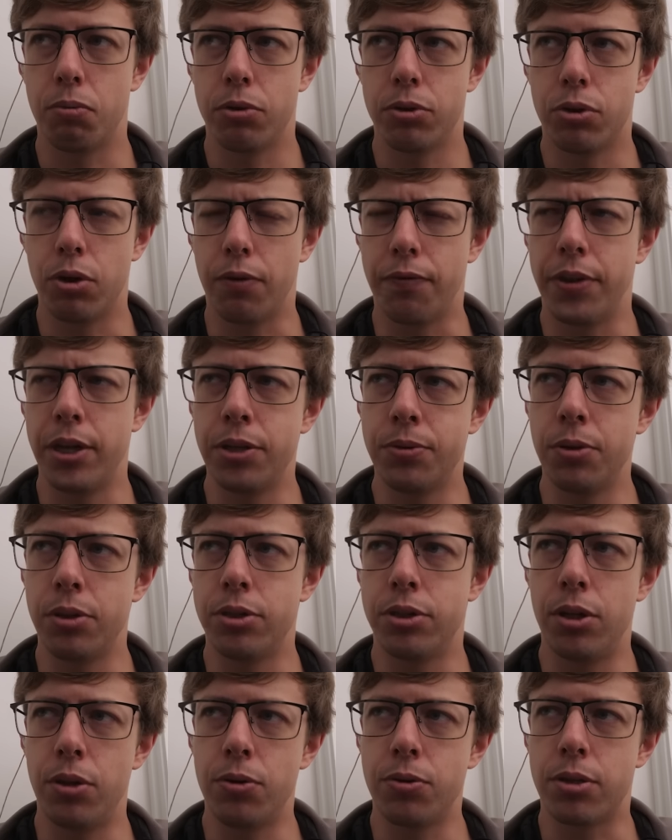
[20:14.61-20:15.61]
So if this
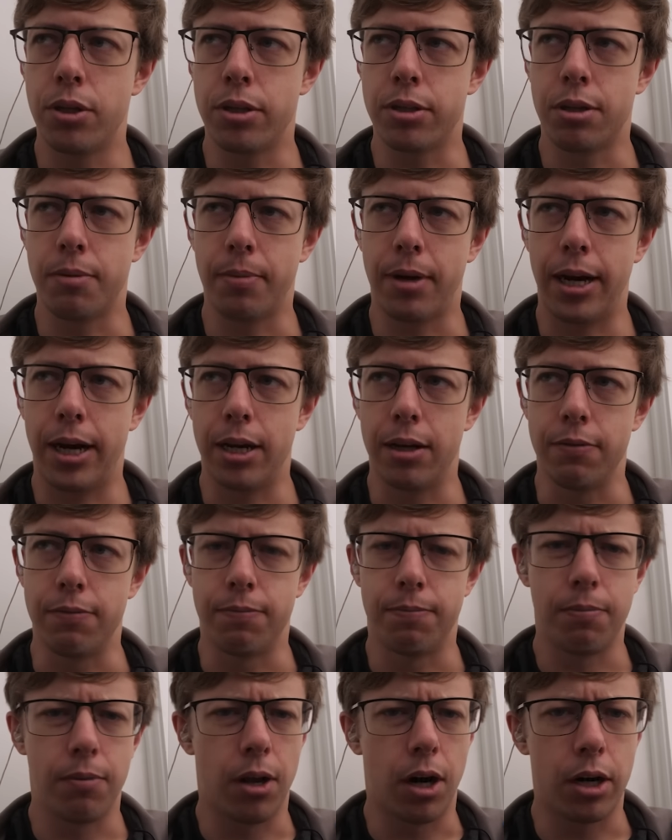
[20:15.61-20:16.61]
was used in some kind
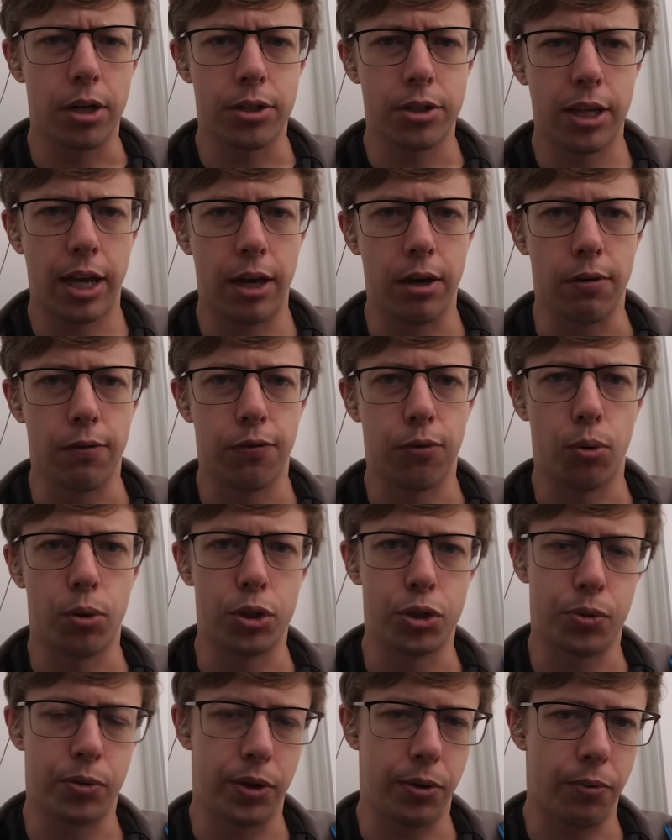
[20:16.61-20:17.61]
of large-scale
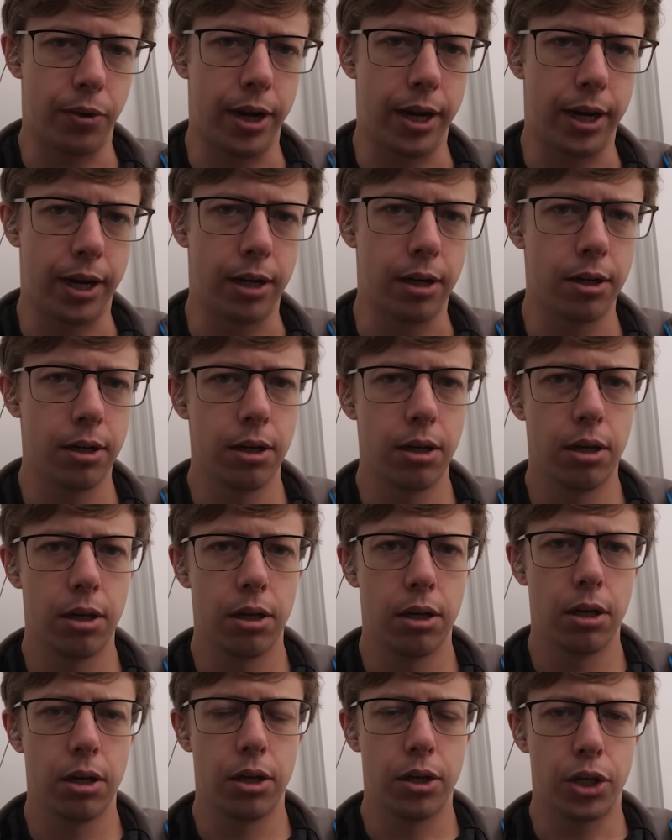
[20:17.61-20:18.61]
forgery ring,
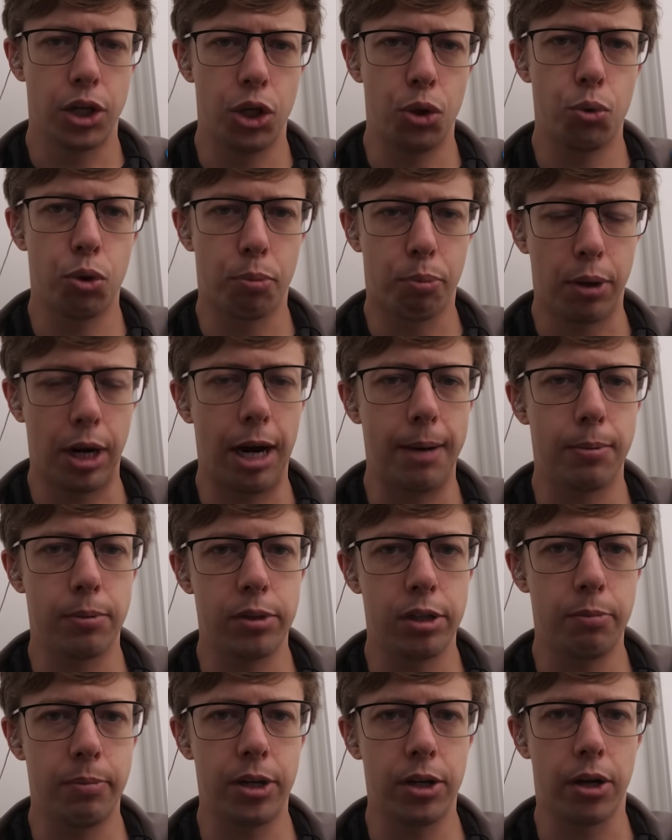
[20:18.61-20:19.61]
you would
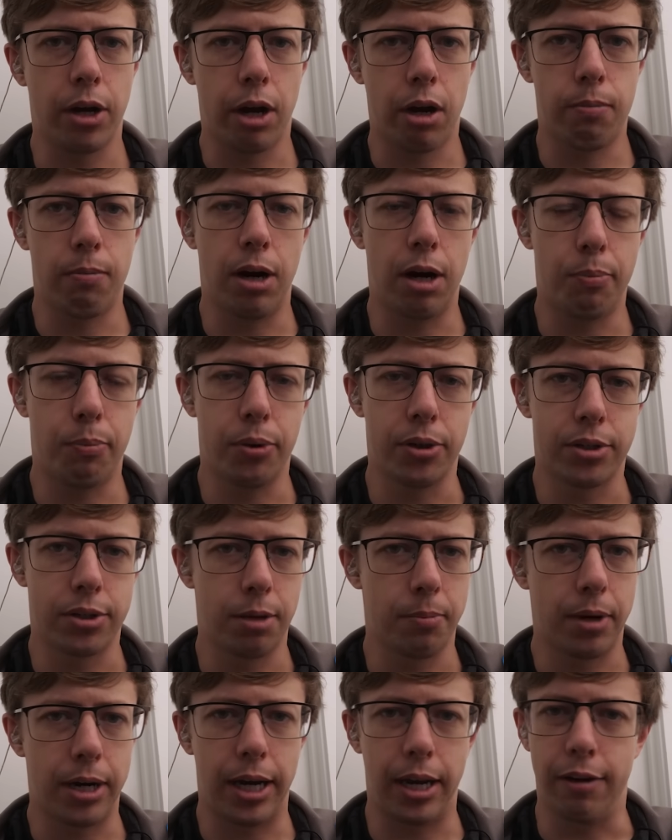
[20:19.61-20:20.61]
probably be able to come up with
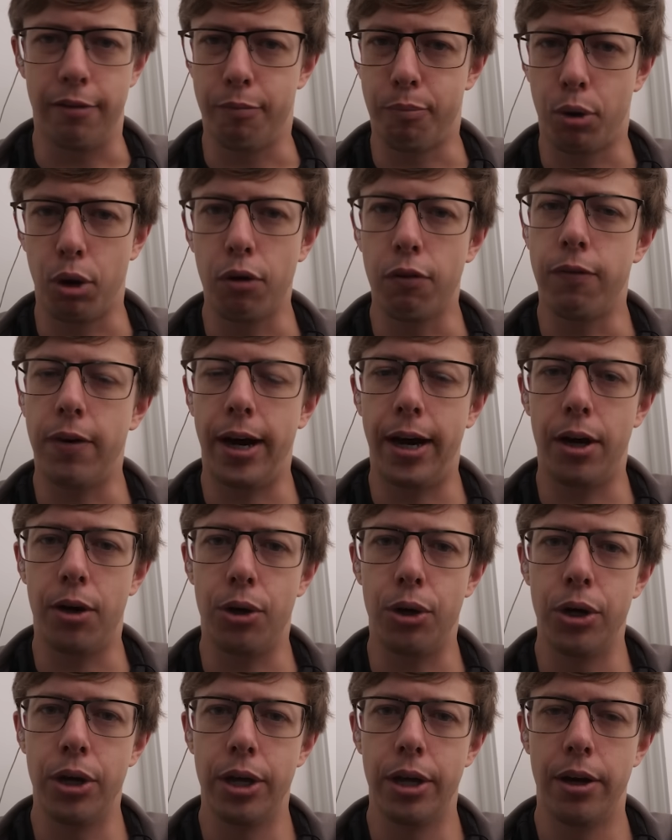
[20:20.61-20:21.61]
some kind of
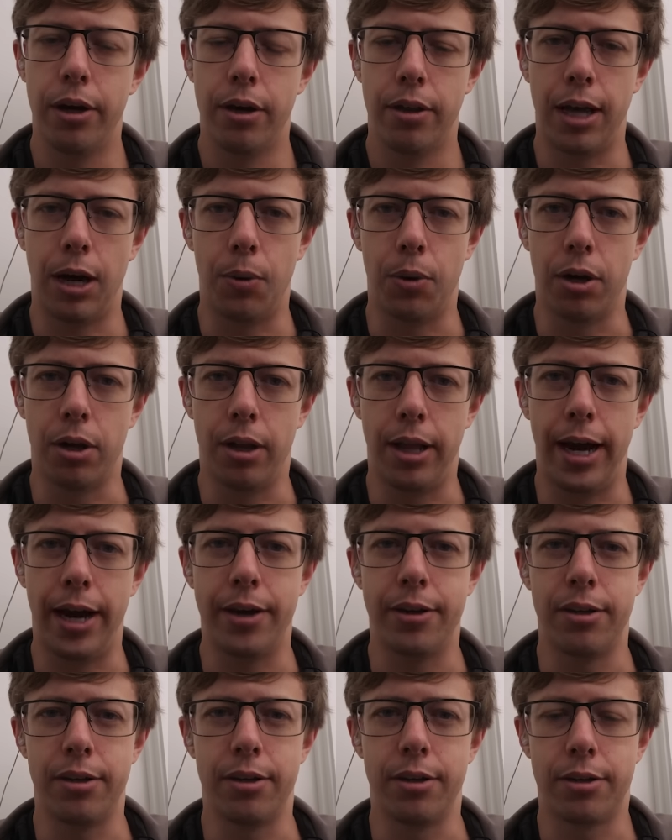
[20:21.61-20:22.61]
profile that would allow
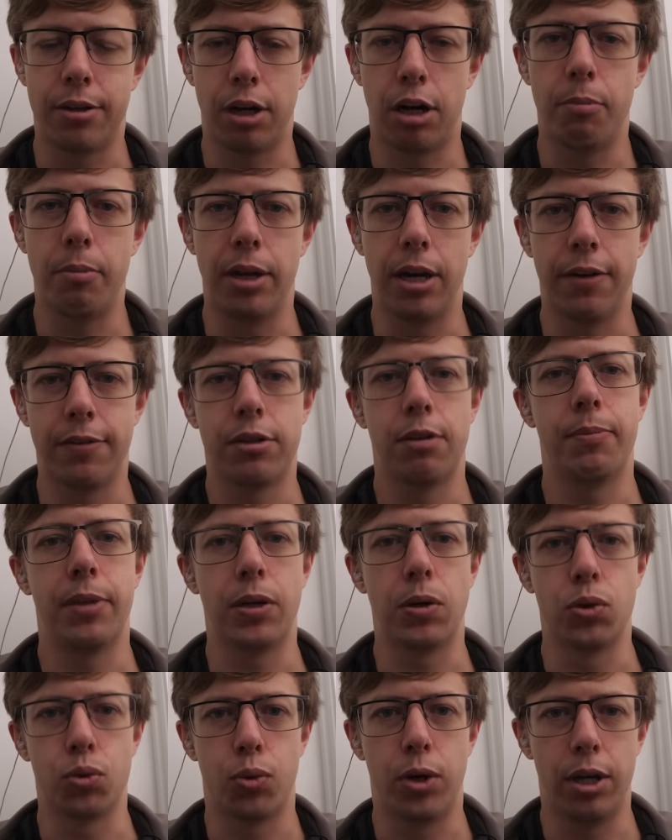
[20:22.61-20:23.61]
you to determine if
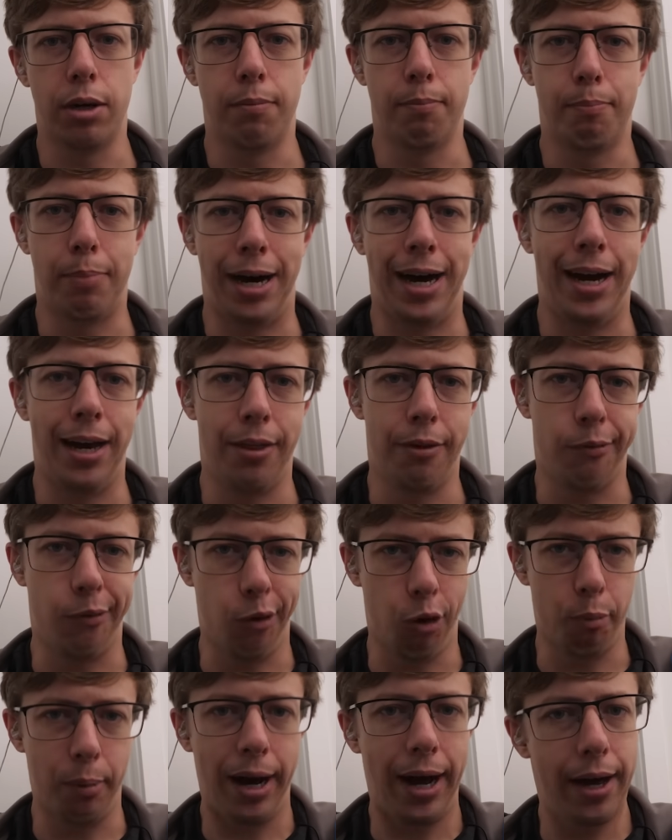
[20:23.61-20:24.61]
something was written by the
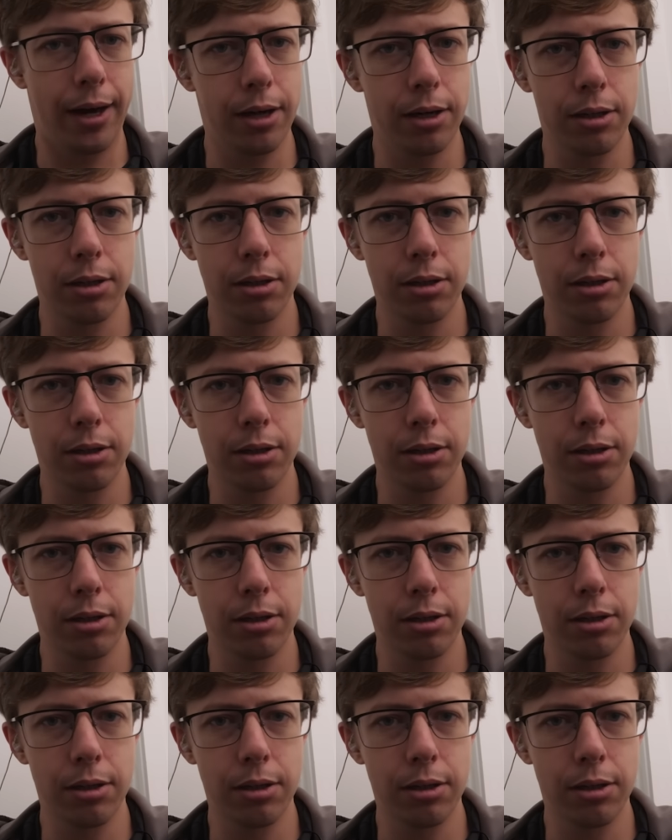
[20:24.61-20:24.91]
robot.